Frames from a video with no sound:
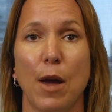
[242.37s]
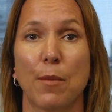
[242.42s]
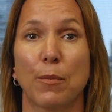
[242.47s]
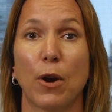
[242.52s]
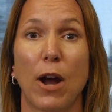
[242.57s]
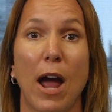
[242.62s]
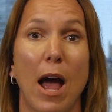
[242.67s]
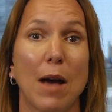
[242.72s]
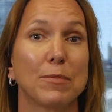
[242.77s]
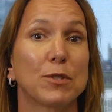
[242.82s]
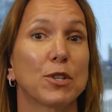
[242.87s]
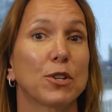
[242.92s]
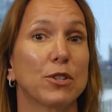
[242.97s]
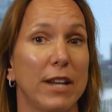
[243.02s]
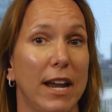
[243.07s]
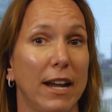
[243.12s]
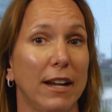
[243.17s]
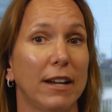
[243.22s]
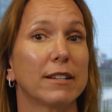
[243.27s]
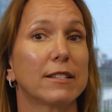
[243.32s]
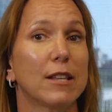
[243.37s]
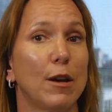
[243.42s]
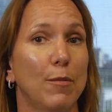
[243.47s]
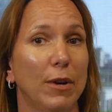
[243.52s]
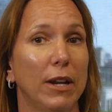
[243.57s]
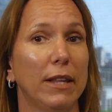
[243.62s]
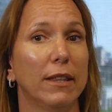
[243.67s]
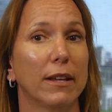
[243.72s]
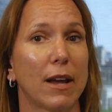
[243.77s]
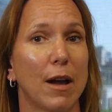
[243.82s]
Perhaps they're dating
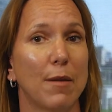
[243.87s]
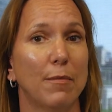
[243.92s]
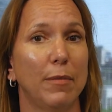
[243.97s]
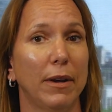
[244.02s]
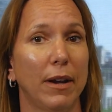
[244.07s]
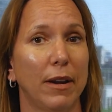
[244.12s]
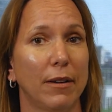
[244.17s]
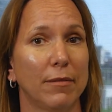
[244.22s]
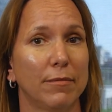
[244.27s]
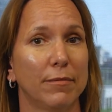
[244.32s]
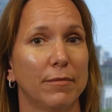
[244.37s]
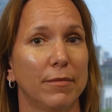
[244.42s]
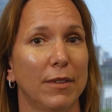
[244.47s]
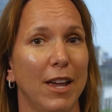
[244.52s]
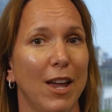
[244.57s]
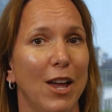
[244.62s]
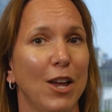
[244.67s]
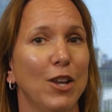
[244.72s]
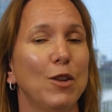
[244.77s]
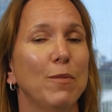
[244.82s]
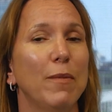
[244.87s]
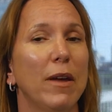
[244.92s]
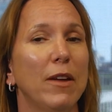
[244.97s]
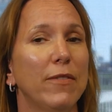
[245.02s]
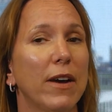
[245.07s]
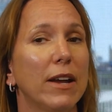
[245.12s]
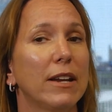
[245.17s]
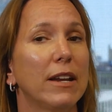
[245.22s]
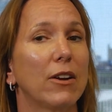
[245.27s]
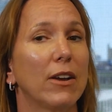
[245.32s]
someone in the company. You may
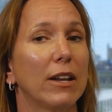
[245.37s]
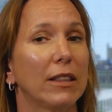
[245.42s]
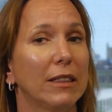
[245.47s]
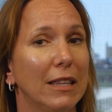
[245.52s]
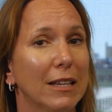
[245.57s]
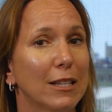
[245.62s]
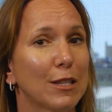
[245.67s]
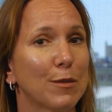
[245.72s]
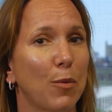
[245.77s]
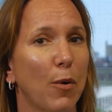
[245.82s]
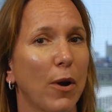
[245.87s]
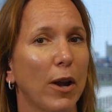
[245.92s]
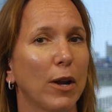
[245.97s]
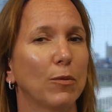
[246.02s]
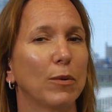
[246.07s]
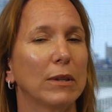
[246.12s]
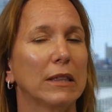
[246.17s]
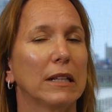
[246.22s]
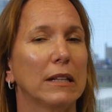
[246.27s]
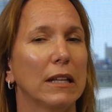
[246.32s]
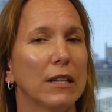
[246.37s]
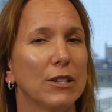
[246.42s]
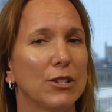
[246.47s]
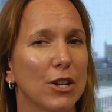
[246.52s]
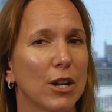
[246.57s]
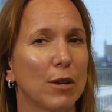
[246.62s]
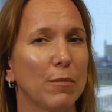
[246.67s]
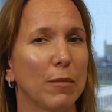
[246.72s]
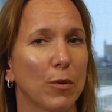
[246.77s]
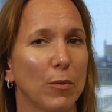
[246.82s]
find out at this point what the
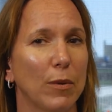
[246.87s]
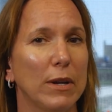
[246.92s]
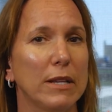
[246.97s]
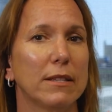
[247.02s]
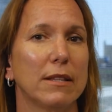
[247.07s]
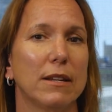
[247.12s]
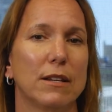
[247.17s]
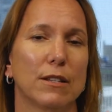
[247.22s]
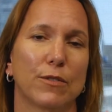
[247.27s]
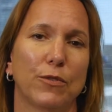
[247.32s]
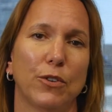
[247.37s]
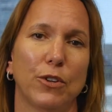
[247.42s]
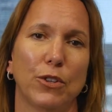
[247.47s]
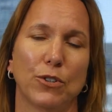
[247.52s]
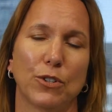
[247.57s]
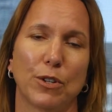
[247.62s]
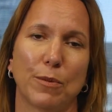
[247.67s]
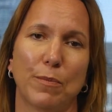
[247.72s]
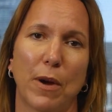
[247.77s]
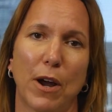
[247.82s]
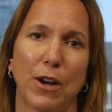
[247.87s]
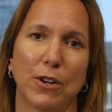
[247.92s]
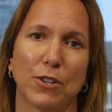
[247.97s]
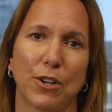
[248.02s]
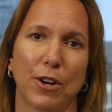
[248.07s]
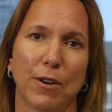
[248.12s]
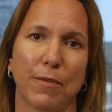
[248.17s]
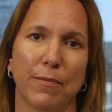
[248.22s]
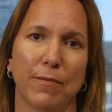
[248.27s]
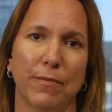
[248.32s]
legitimate reason is for their
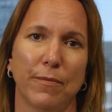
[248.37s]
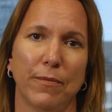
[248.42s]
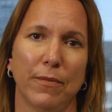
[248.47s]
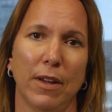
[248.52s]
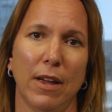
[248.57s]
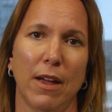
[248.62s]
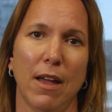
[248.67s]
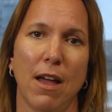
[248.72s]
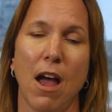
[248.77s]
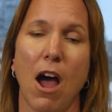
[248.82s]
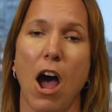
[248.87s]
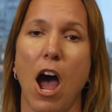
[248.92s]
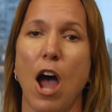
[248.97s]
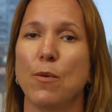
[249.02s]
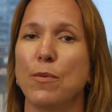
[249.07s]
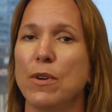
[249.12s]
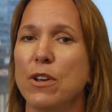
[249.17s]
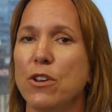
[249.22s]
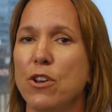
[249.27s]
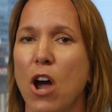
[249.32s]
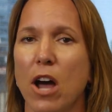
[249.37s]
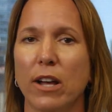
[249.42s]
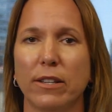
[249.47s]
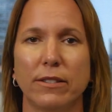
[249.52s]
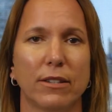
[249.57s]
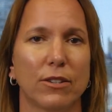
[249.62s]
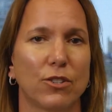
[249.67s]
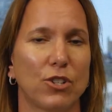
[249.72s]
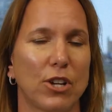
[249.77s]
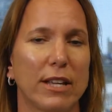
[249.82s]
departure. I would not
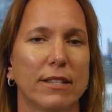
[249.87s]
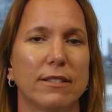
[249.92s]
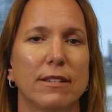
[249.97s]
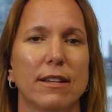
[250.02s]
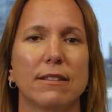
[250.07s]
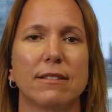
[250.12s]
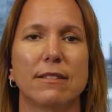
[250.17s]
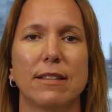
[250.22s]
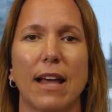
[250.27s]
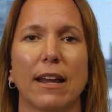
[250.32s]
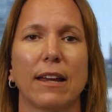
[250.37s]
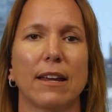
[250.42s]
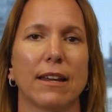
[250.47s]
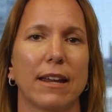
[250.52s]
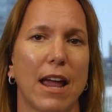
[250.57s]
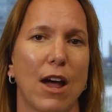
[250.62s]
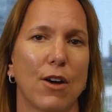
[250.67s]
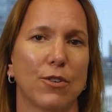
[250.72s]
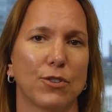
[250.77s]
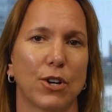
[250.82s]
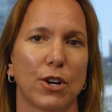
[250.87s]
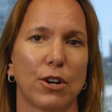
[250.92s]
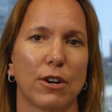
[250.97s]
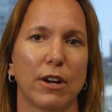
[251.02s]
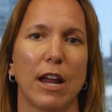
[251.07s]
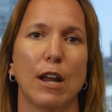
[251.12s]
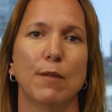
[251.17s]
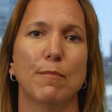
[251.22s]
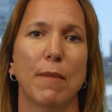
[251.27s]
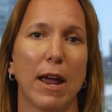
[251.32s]
suggest a second counter.
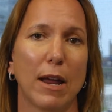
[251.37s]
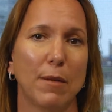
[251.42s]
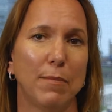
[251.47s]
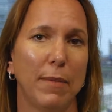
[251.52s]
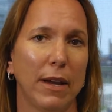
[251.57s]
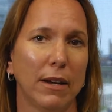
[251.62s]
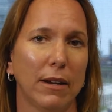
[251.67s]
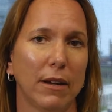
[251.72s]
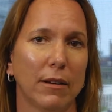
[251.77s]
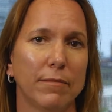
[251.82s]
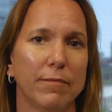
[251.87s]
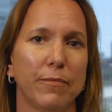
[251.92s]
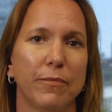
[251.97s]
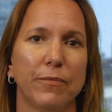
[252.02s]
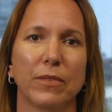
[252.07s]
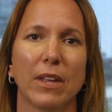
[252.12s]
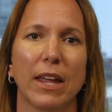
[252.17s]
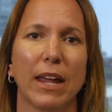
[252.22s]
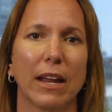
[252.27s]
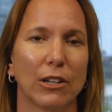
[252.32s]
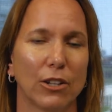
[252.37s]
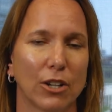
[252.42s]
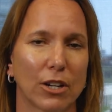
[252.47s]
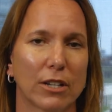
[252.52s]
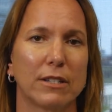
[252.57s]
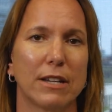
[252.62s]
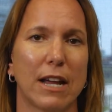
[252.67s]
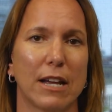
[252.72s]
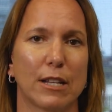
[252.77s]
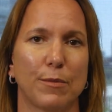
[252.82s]
In my opinion, it
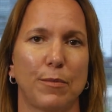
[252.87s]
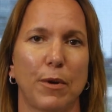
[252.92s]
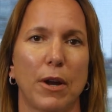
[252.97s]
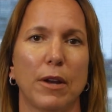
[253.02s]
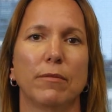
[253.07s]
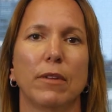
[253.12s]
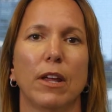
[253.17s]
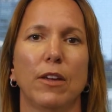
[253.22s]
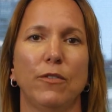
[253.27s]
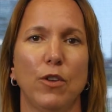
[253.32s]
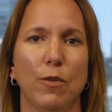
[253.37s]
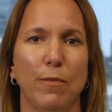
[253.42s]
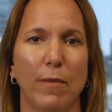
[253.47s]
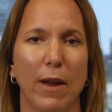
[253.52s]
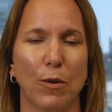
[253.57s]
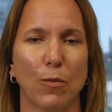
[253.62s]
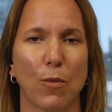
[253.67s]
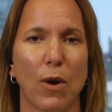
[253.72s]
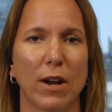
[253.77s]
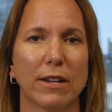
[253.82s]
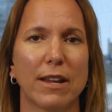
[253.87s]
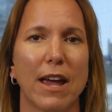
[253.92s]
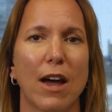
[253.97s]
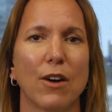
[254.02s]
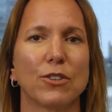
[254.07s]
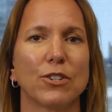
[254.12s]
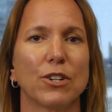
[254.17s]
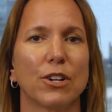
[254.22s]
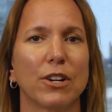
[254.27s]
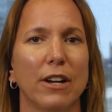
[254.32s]
looks desperate. If you've made one
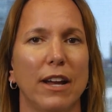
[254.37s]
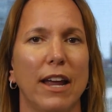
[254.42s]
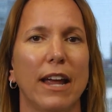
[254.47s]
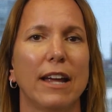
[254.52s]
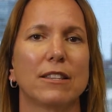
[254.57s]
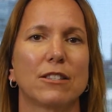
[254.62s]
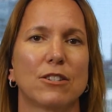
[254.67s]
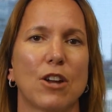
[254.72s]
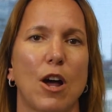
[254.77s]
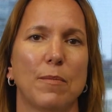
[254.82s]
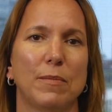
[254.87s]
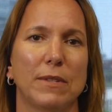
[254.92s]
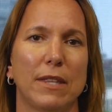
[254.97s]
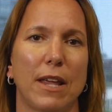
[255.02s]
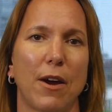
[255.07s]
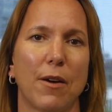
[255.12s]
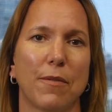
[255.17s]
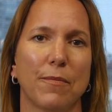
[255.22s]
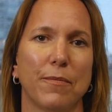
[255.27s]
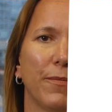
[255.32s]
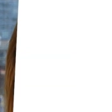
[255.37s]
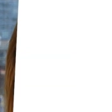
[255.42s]
counter, it stops there.